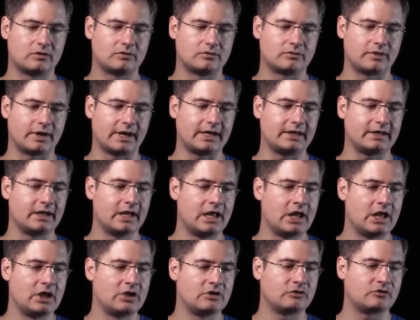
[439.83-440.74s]
right?
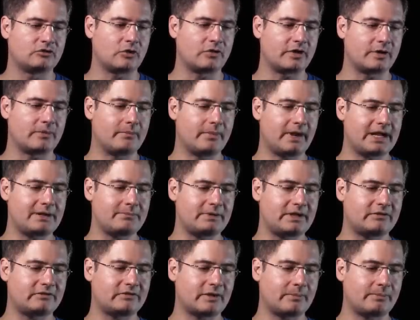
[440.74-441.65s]
So there might
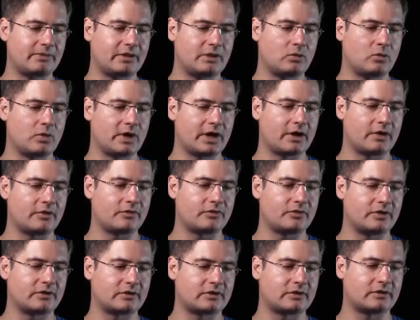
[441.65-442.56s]
be something where
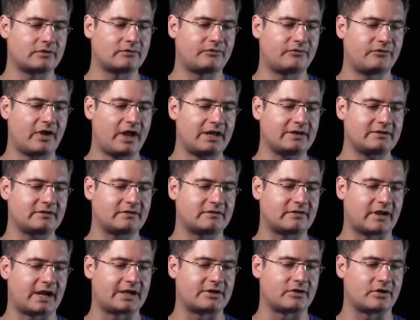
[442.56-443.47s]
the font
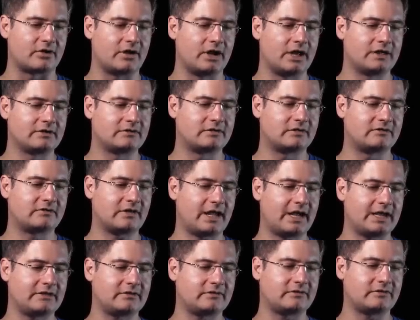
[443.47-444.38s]
designer
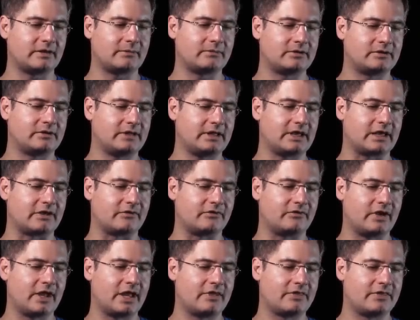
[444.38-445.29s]
designed some
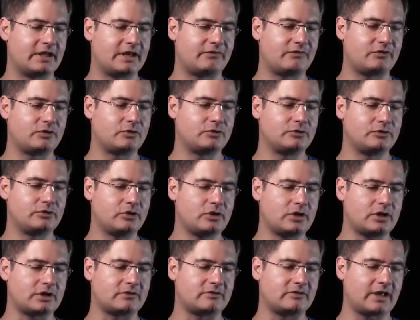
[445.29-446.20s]
glyph that if you
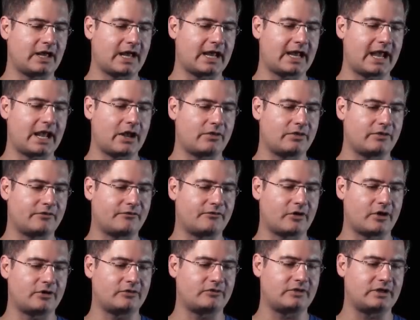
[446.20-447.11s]
looked at how the
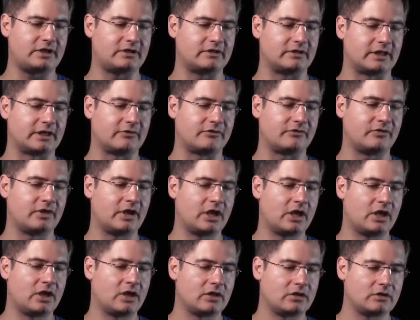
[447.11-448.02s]
Farsi glyph
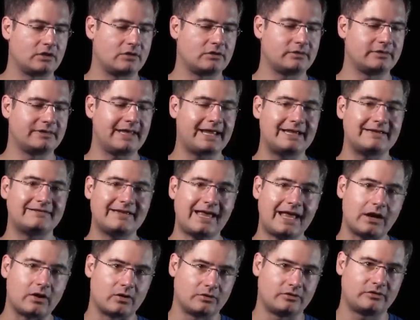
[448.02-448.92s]
lays
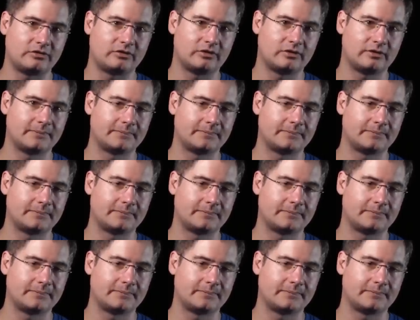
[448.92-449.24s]
out,